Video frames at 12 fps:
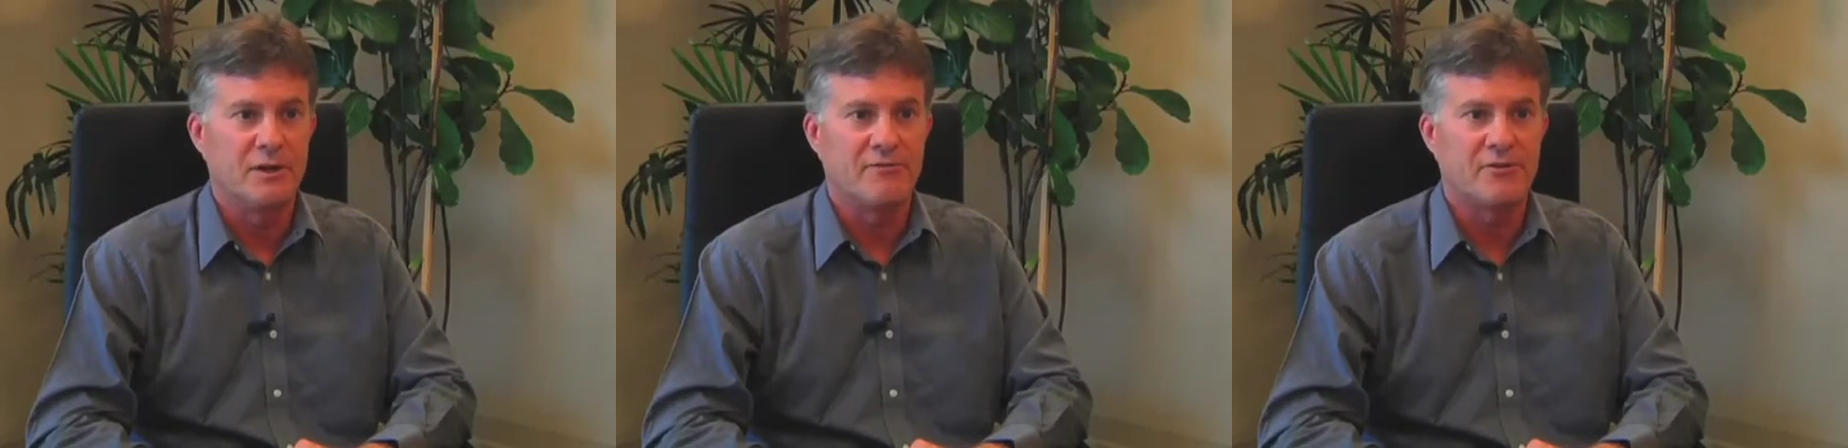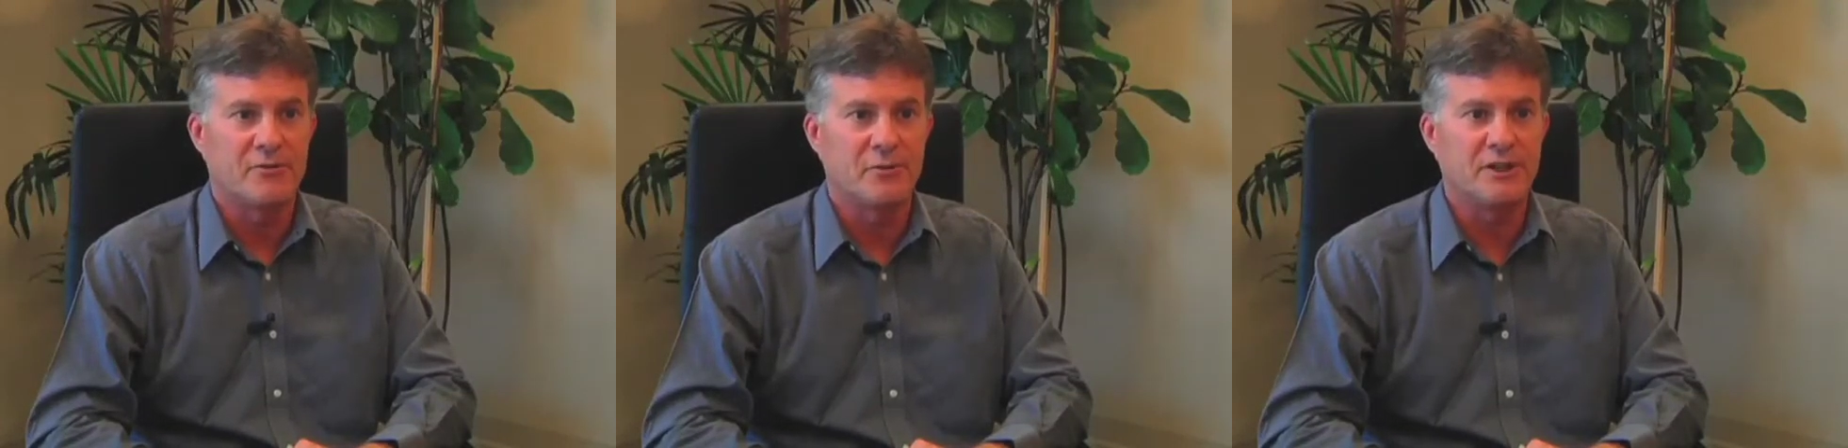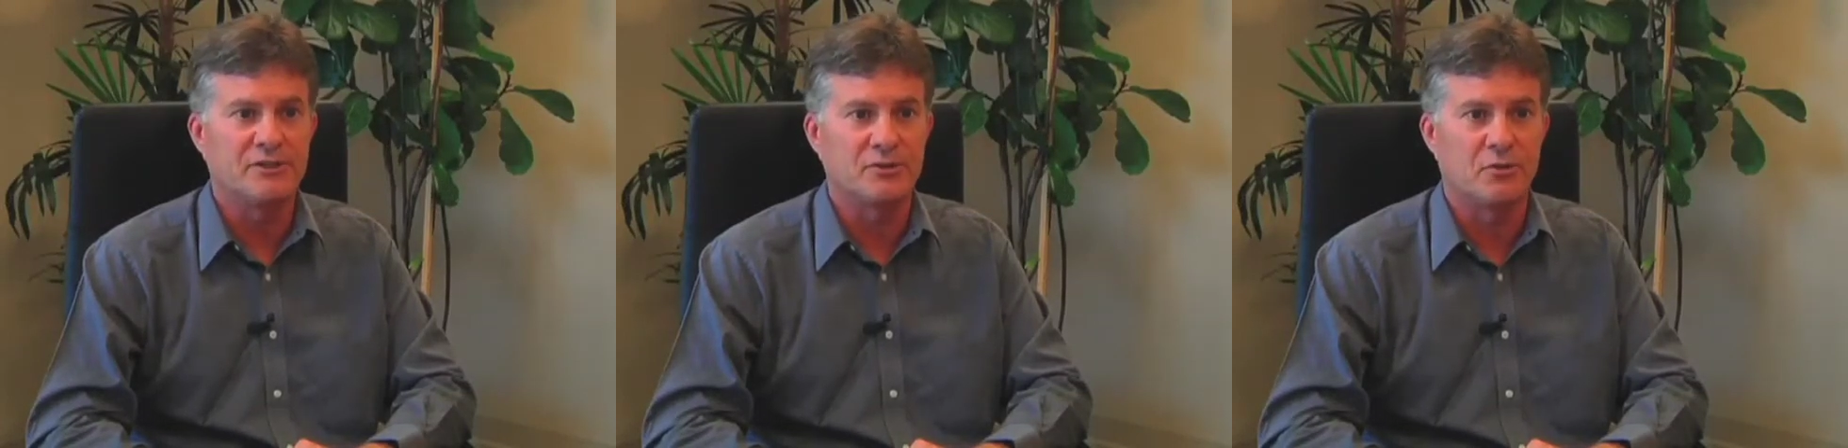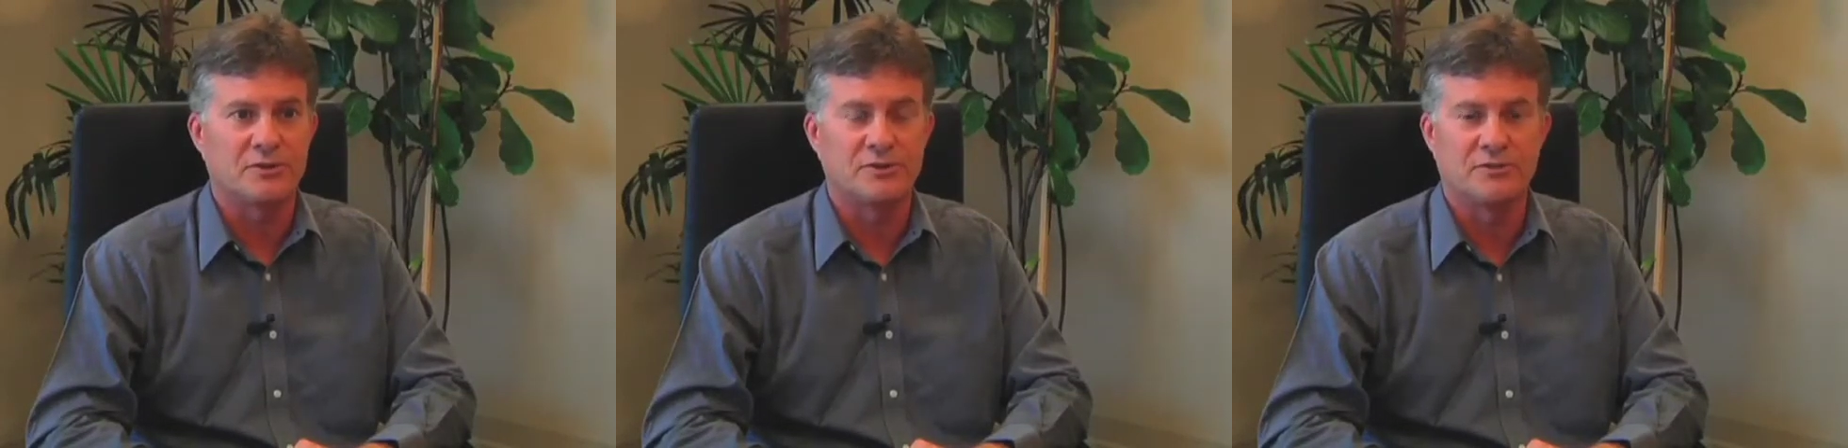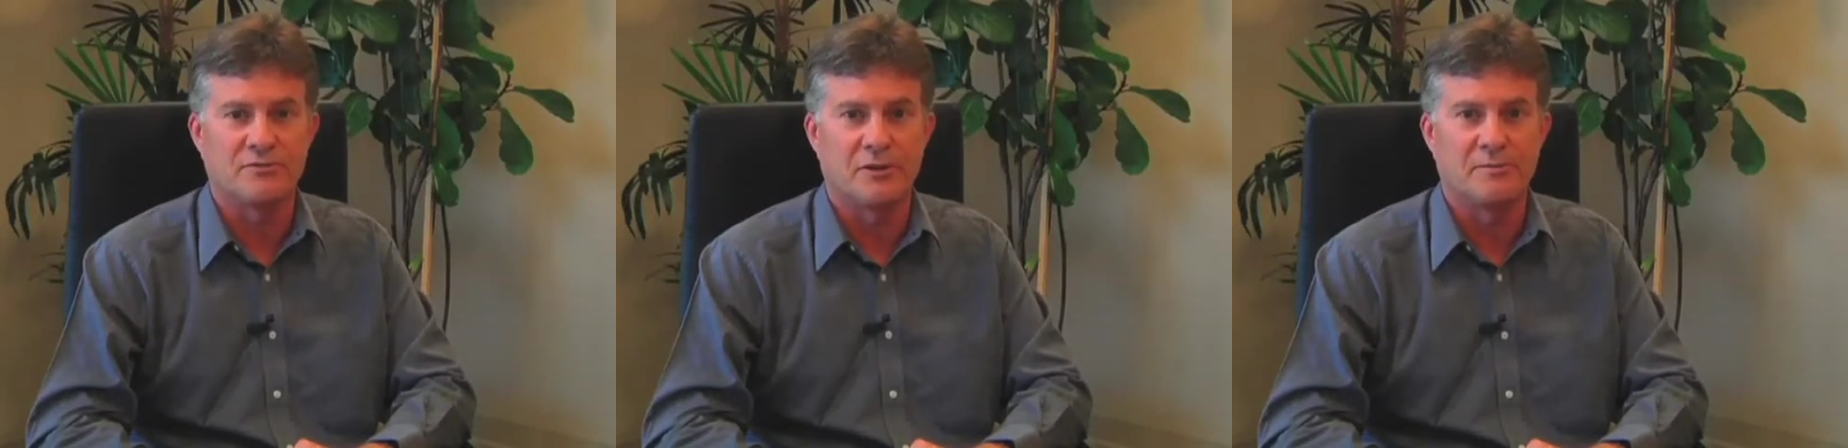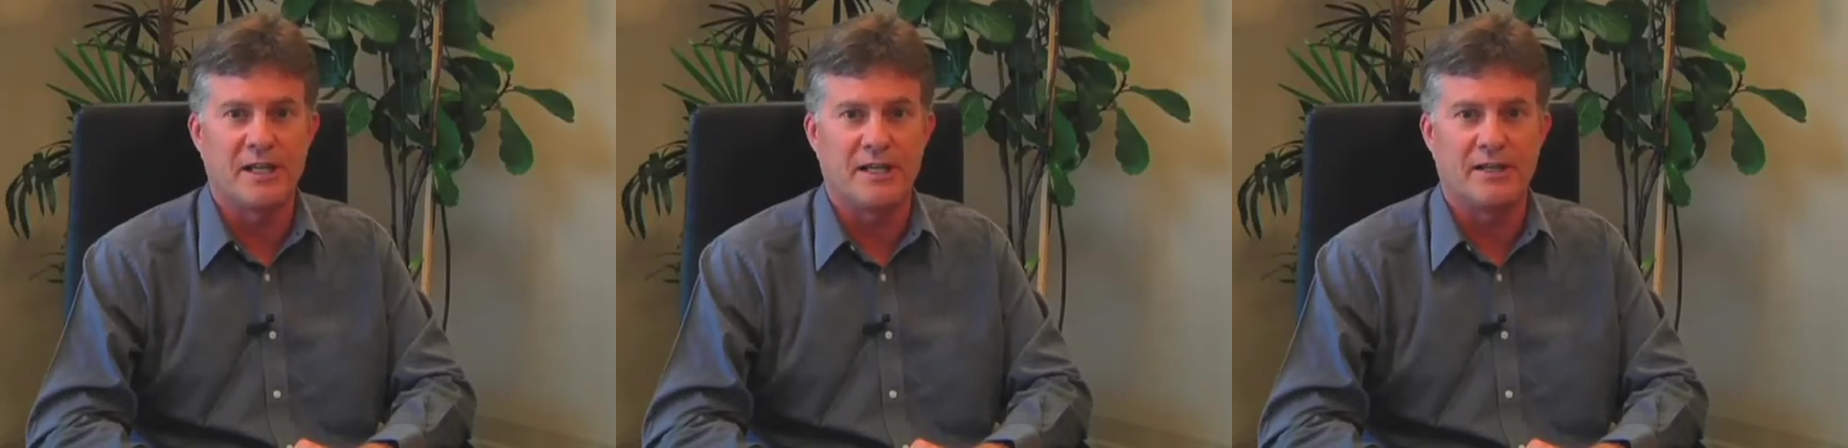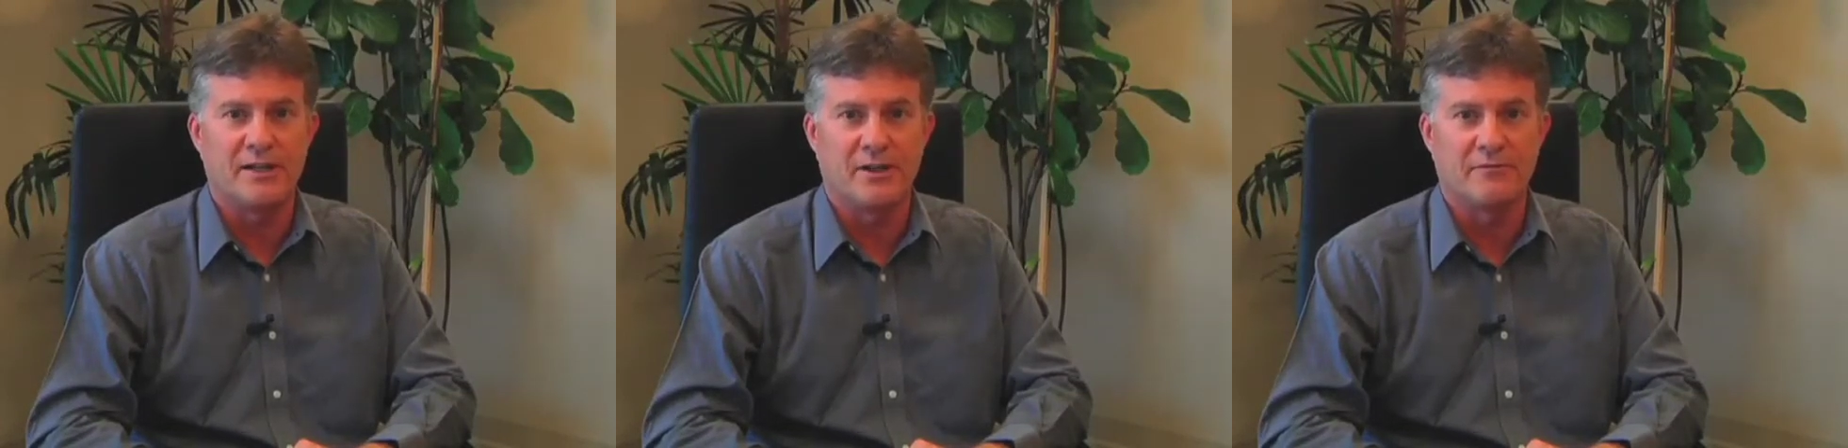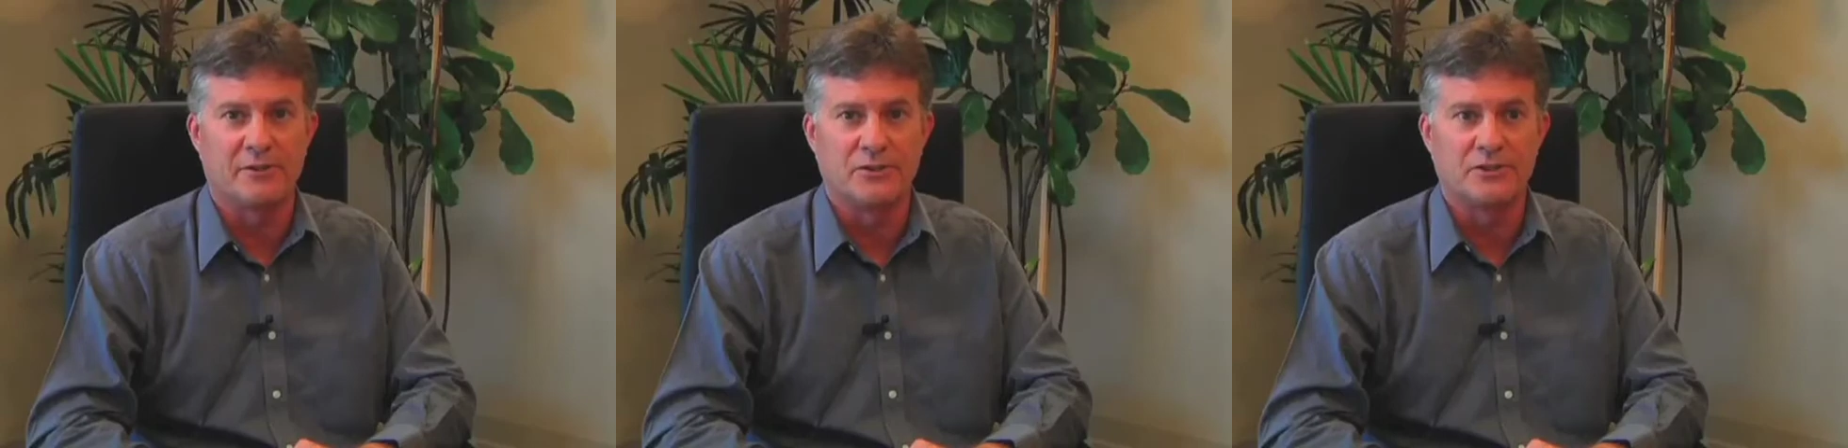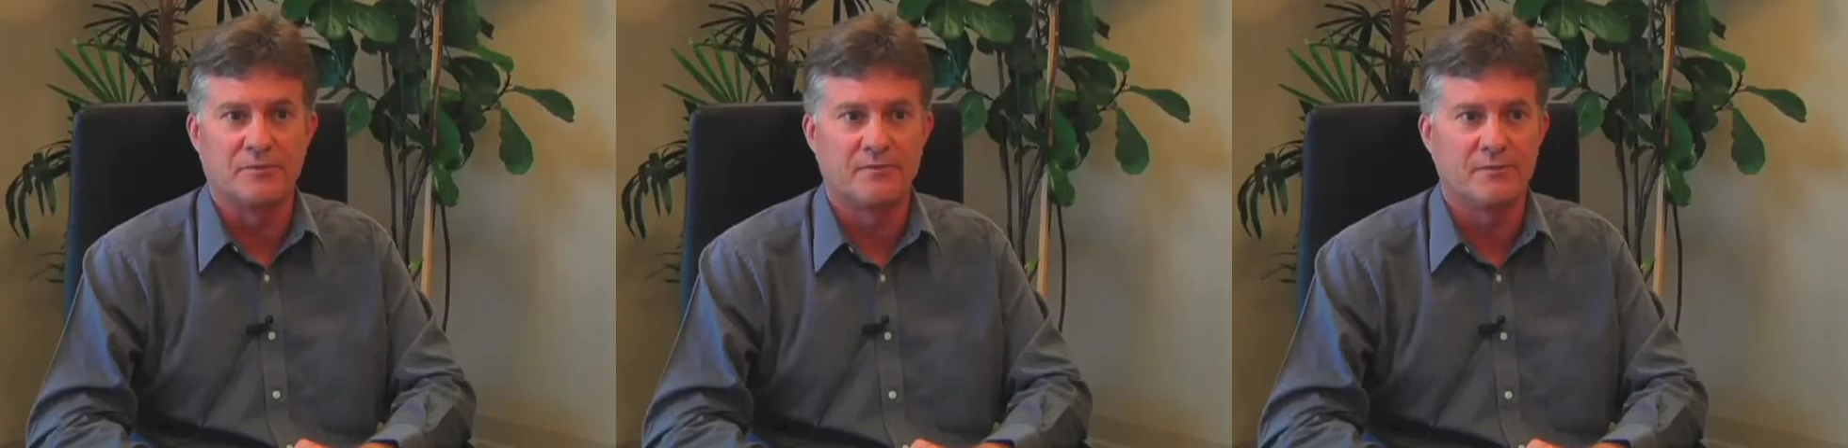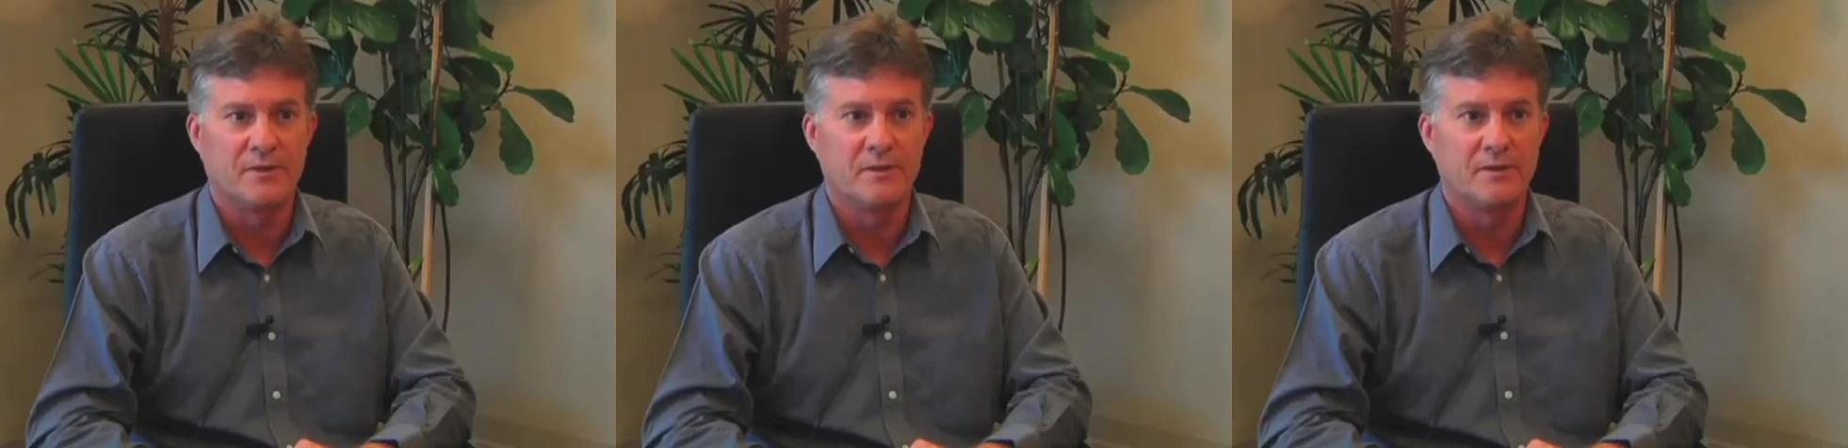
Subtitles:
You have three sources for obtaining coverage.